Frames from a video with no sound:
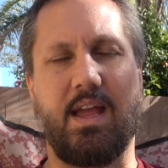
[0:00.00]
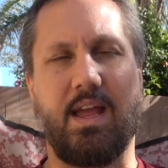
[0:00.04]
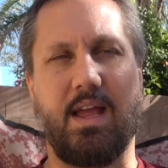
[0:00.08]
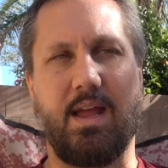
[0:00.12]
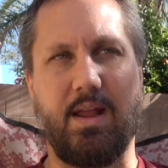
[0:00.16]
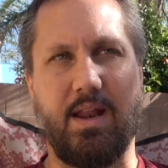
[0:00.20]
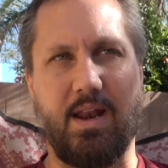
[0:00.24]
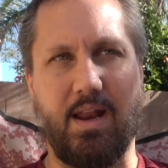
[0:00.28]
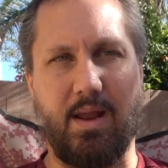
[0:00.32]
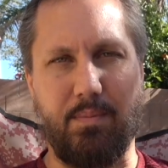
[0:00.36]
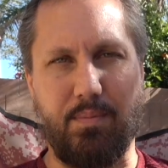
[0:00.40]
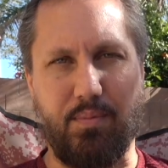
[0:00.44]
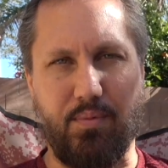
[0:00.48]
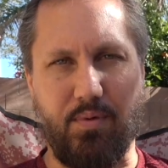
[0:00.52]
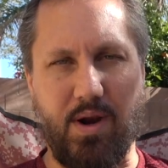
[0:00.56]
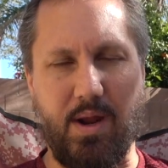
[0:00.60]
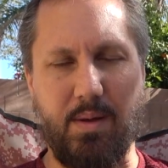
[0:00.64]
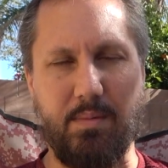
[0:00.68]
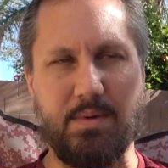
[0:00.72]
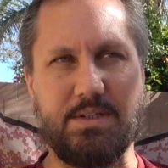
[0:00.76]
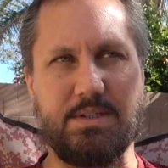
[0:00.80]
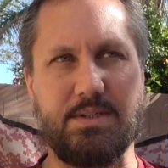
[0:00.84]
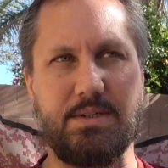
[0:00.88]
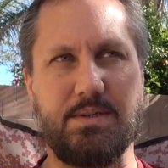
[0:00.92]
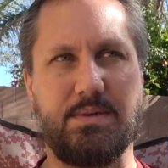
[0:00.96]
And I
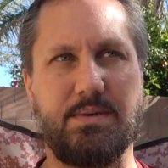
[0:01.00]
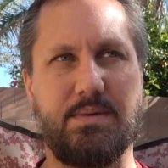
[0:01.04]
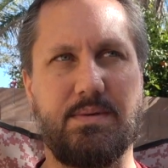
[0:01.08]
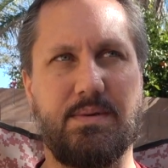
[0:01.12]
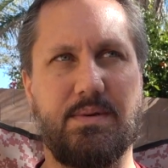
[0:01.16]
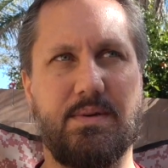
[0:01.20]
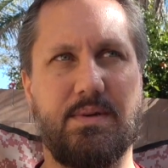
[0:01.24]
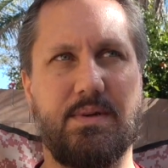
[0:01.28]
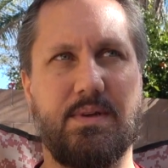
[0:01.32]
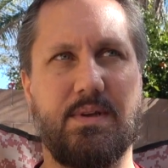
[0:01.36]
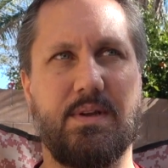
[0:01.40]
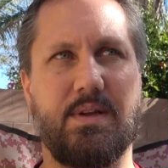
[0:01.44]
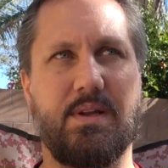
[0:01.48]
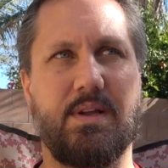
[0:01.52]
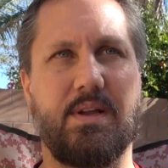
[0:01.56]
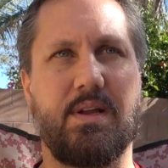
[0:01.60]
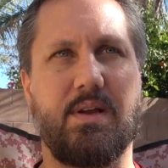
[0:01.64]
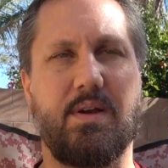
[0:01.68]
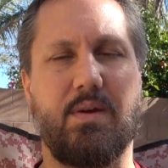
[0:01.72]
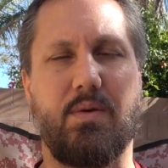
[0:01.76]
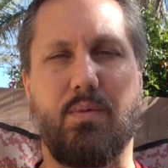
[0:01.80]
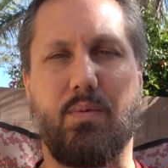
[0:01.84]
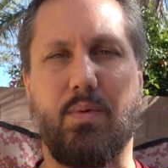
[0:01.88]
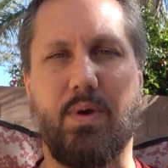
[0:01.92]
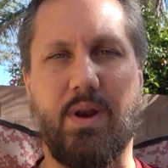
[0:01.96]
promise you,
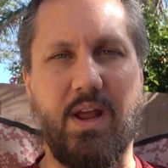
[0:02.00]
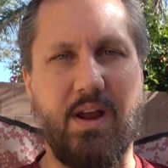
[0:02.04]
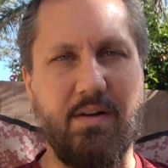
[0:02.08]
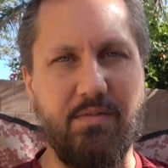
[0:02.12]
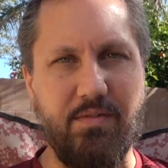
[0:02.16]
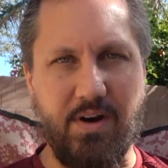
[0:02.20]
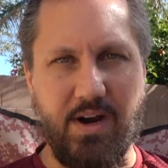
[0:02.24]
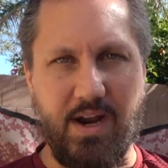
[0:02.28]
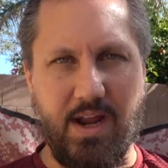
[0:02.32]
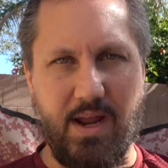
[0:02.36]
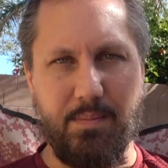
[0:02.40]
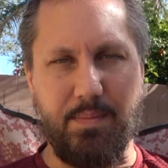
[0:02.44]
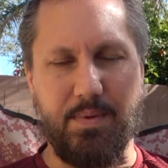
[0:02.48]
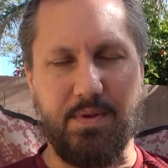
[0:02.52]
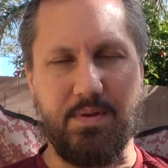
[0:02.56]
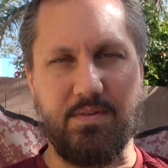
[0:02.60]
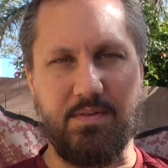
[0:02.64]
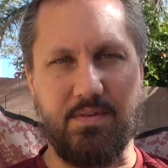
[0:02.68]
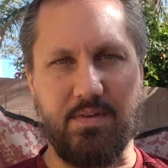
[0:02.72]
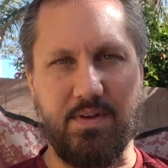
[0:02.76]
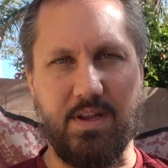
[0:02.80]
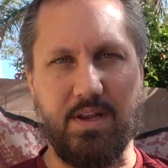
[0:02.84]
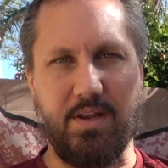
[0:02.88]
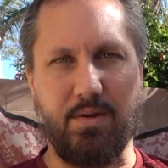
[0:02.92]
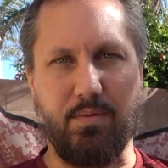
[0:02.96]
whatever
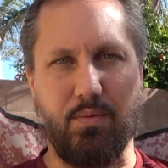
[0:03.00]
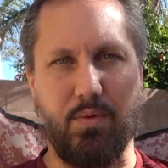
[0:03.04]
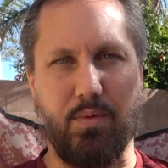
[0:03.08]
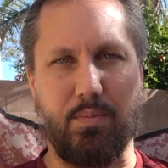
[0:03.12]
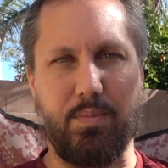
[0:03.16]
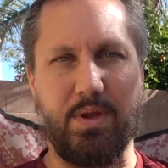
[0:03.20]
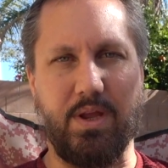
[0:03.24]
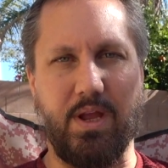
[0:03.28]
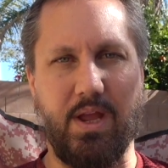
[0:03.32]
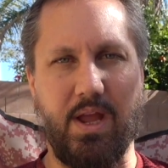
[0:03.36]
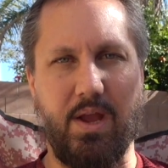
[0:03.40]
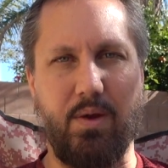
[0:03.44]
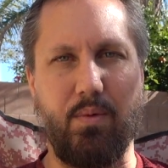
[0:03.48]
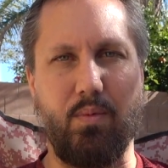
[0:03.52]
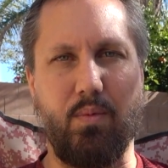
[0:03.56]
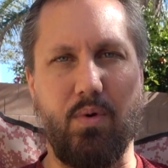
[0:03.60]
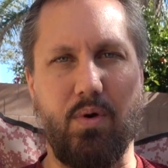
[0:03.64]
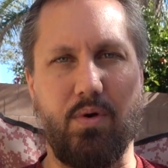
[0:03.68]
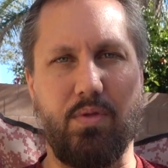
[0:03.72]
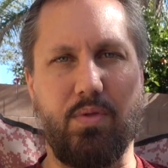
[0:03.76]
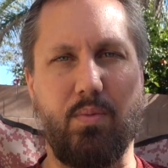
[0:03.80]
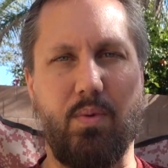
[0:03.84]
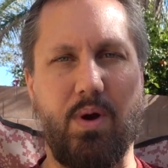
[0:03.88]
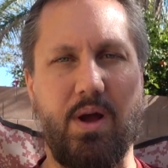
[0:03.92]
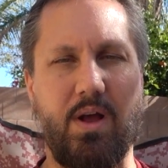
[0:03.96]
happens, it will be a
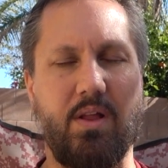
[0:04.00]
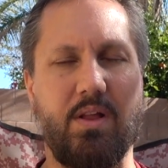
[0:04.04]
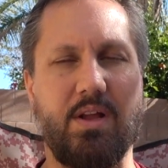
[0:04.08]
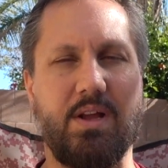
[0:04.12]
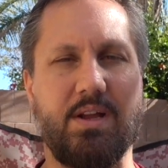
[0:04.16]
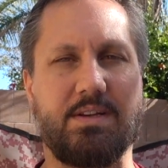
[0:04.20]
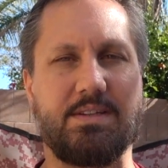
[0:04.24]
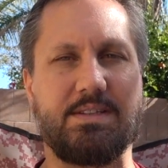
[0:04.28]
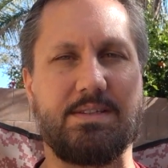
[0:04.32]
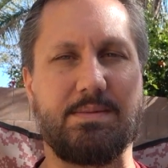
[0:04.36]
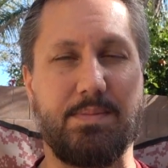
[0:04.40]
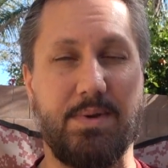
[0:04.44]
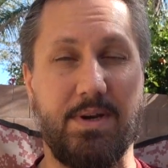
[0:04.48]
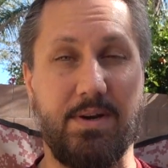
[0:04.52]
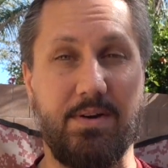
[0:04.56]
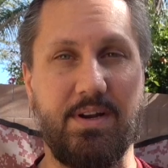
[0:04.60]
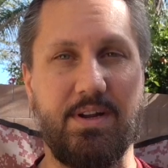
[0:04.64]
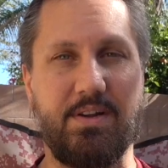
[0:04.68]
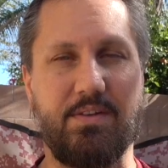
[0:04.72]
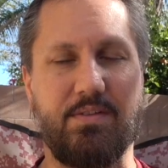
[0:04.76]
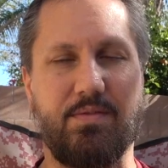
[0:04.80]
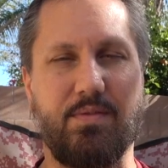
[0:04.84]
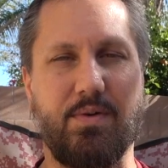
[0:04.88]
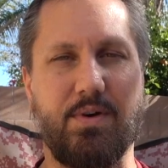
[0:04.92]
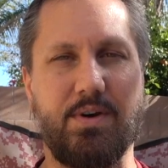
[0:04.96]
worthwhile
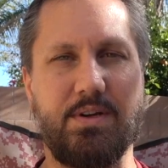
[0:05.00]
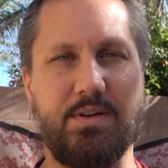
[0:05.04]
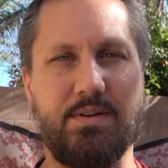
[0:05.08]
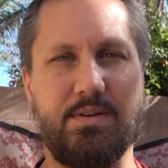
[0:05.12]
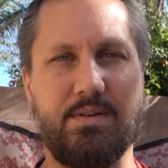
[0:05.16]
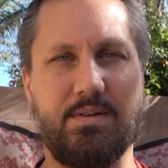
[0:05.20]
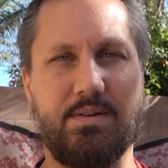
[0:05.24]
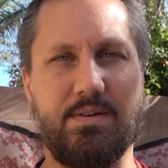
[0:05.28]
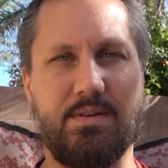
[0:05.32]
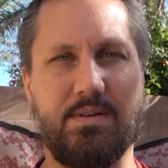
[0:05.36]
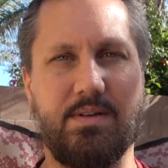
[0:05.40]
experience for you.